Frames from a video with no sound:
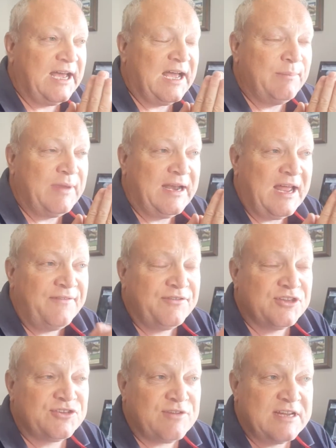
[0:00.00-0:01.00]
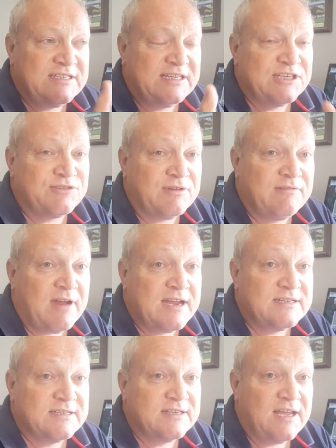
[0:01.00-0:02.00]
And after this race, he gets
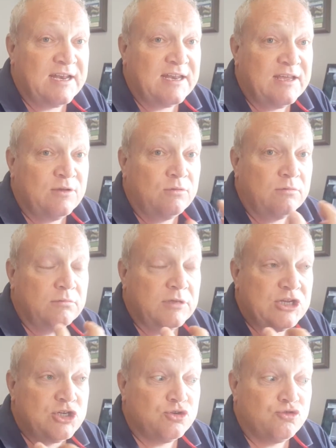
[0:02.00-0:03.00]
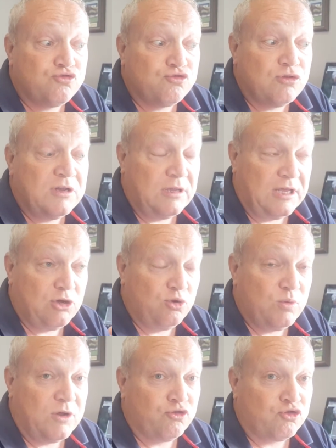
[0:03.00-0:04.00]
re-rated, and he
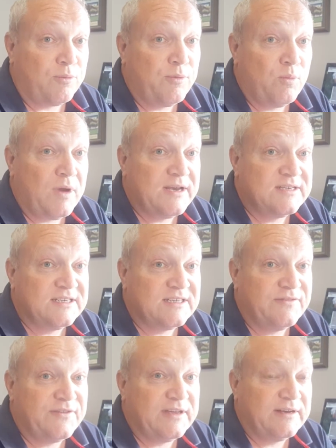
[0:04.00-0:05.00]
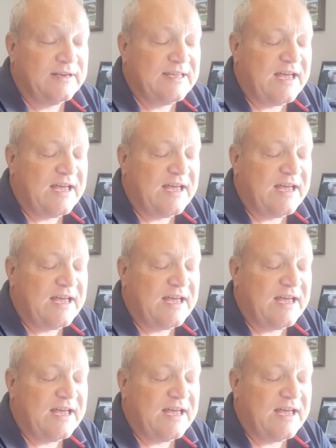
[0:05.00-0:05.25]
could well drop in weight significantly